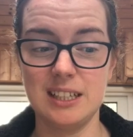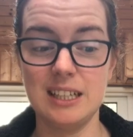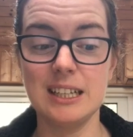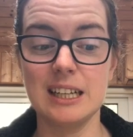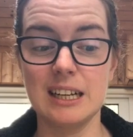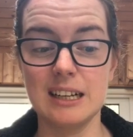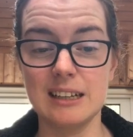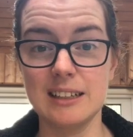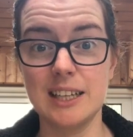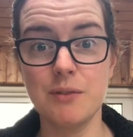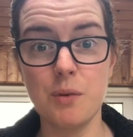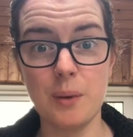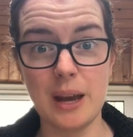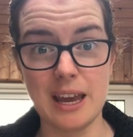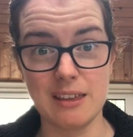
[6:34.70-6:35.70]
little
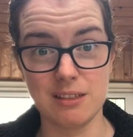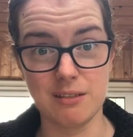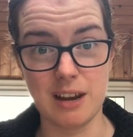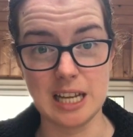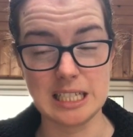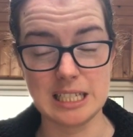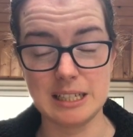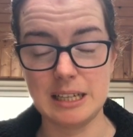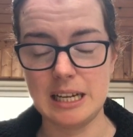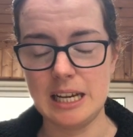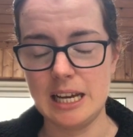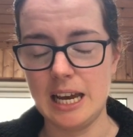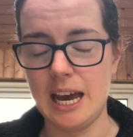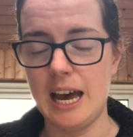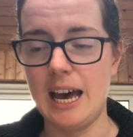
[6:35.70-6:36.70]
giveaway thread.
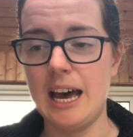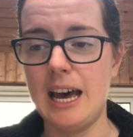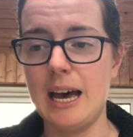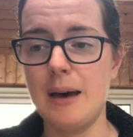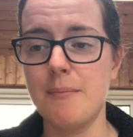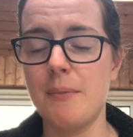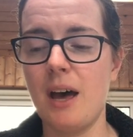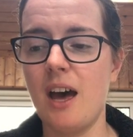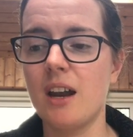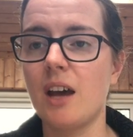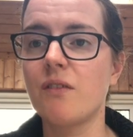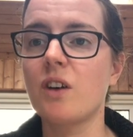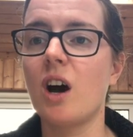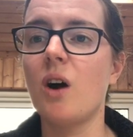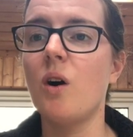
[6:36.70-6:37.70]
And
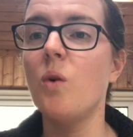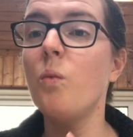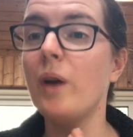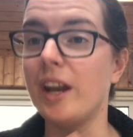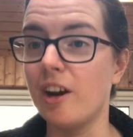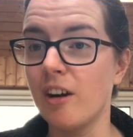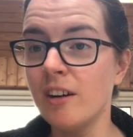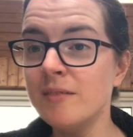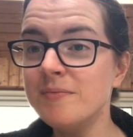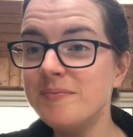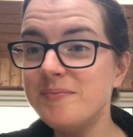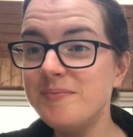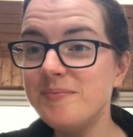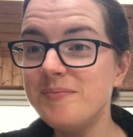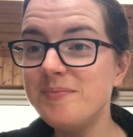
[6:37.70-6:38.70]
I've got a winner.
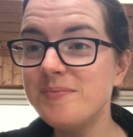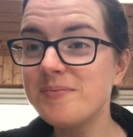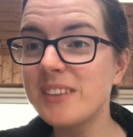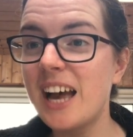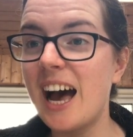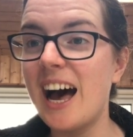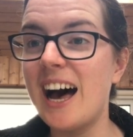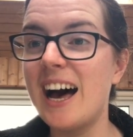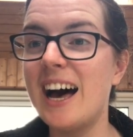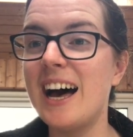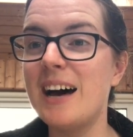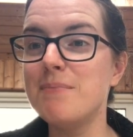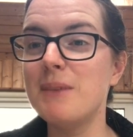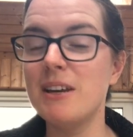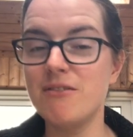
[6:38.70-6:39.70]

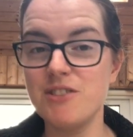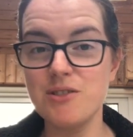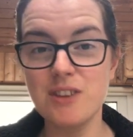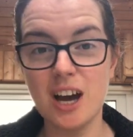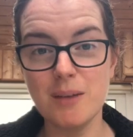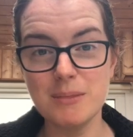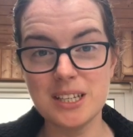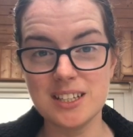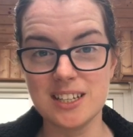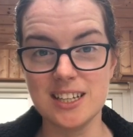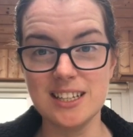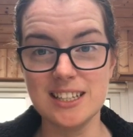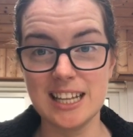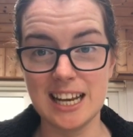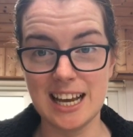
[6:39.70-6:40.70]
If you
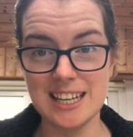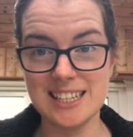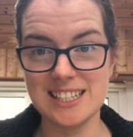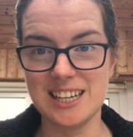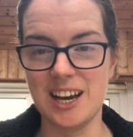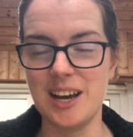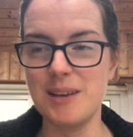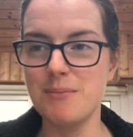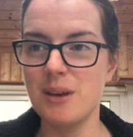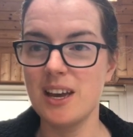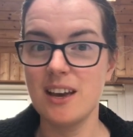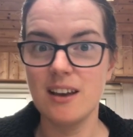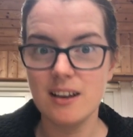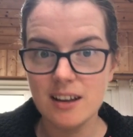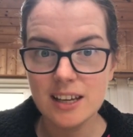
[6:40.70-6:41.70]
commented the last time,
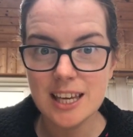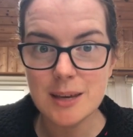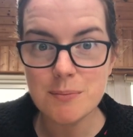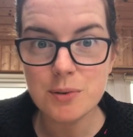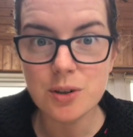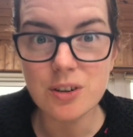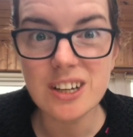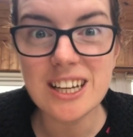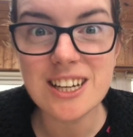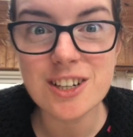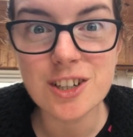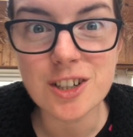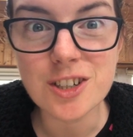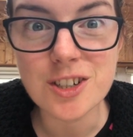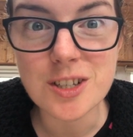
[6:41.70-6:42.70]
keep your
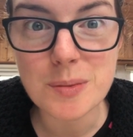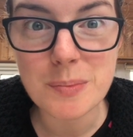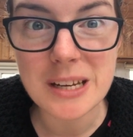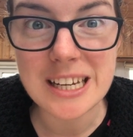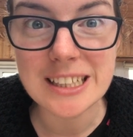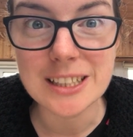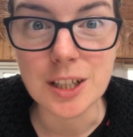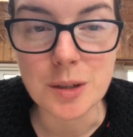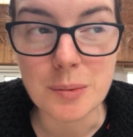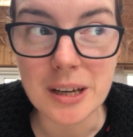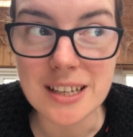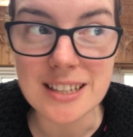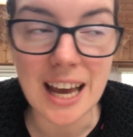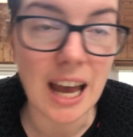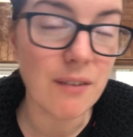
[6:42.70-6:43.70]
ears peeled
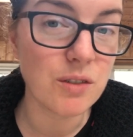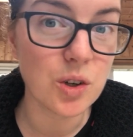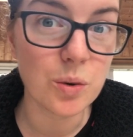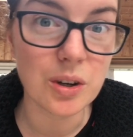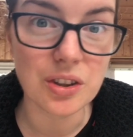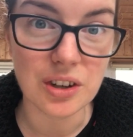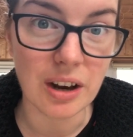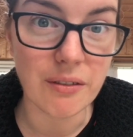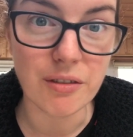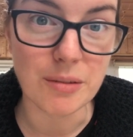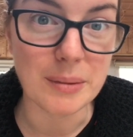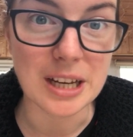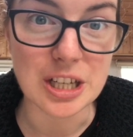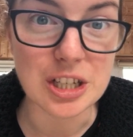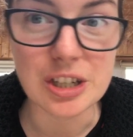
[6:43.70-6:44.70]
because I have no other
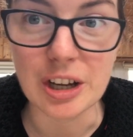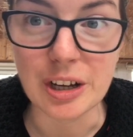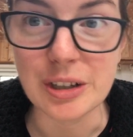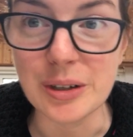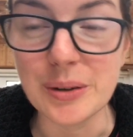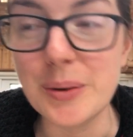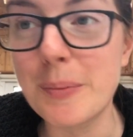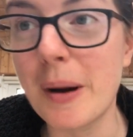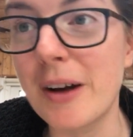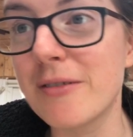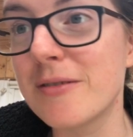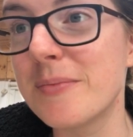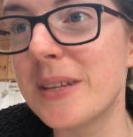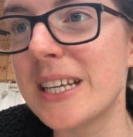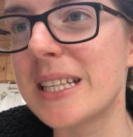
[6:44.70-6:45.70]
information on you apart
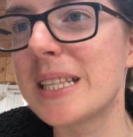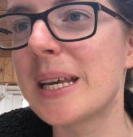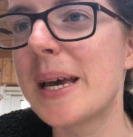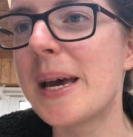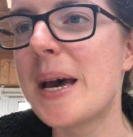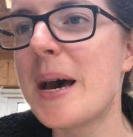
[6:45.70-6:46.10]
from this.